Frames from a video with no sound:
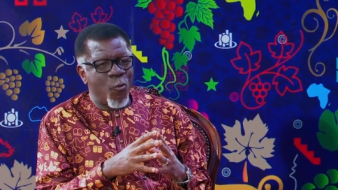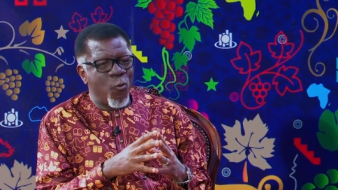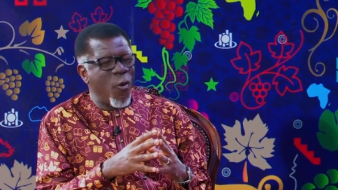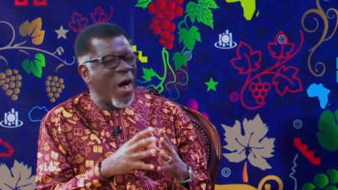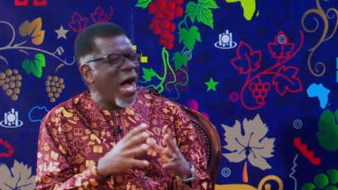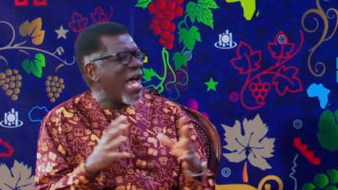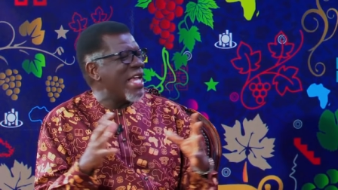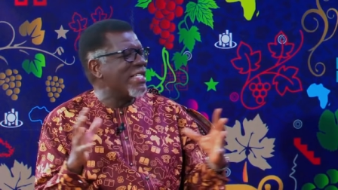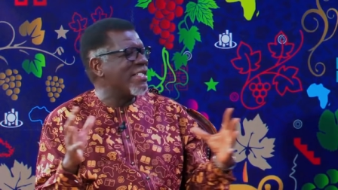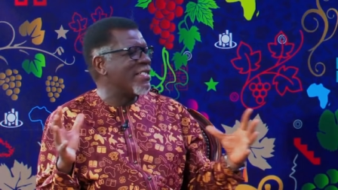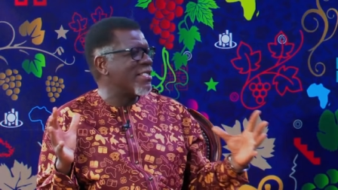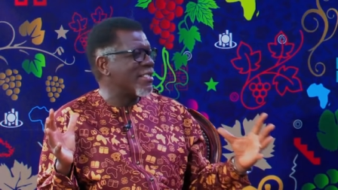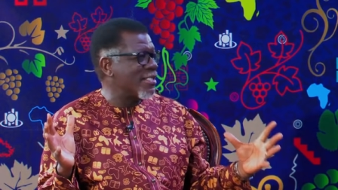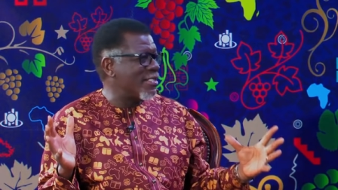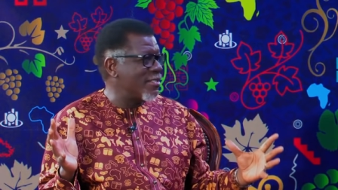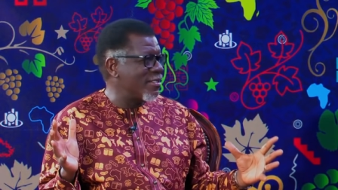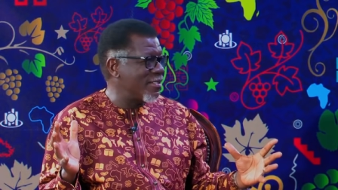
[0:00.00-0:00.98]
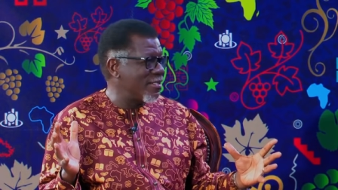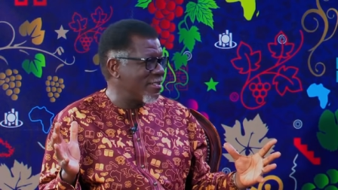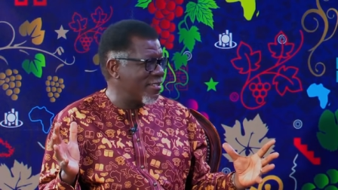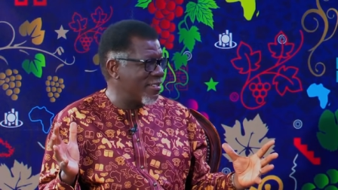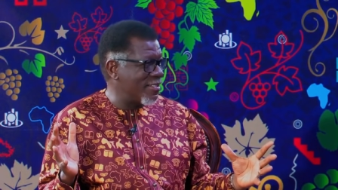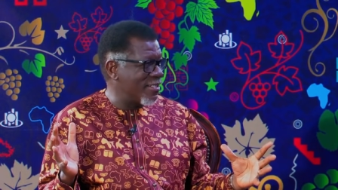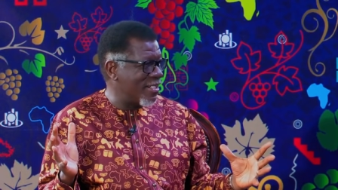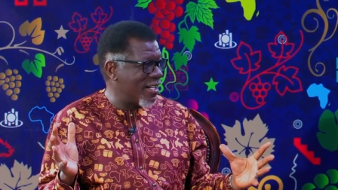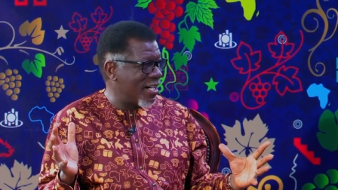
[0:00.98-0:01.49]
wide
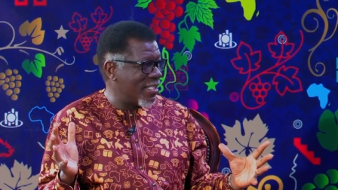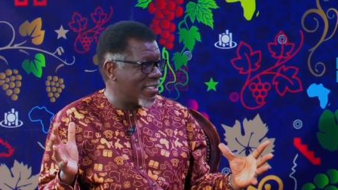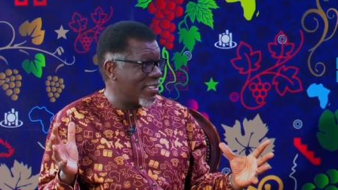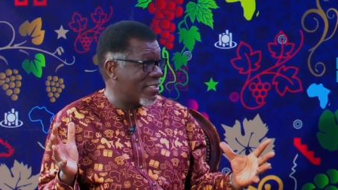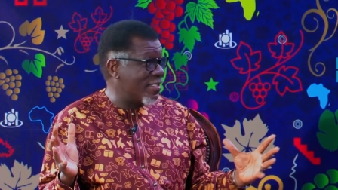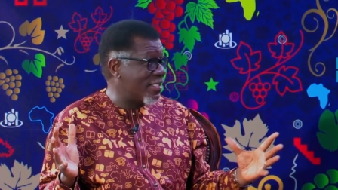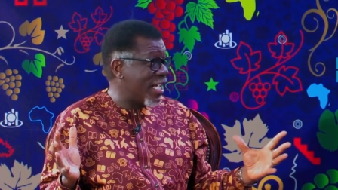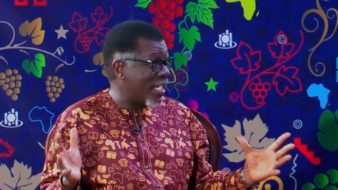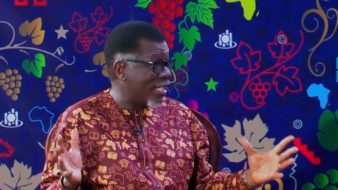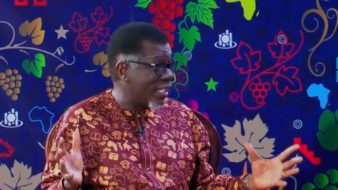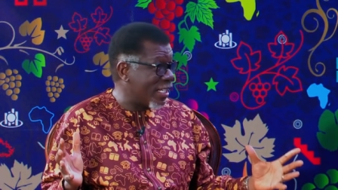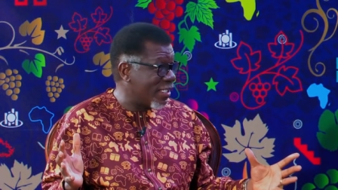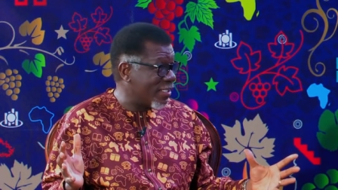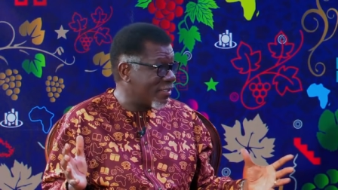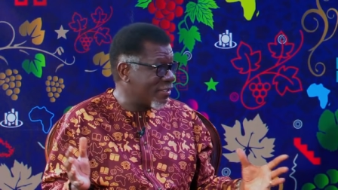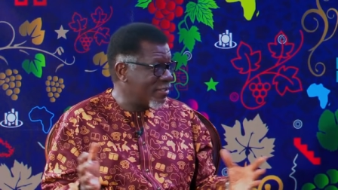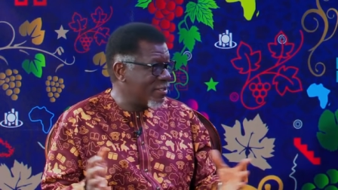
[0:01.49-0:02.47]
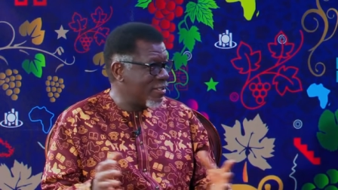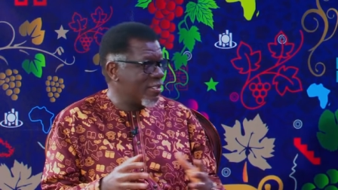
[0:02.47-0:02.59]
understanding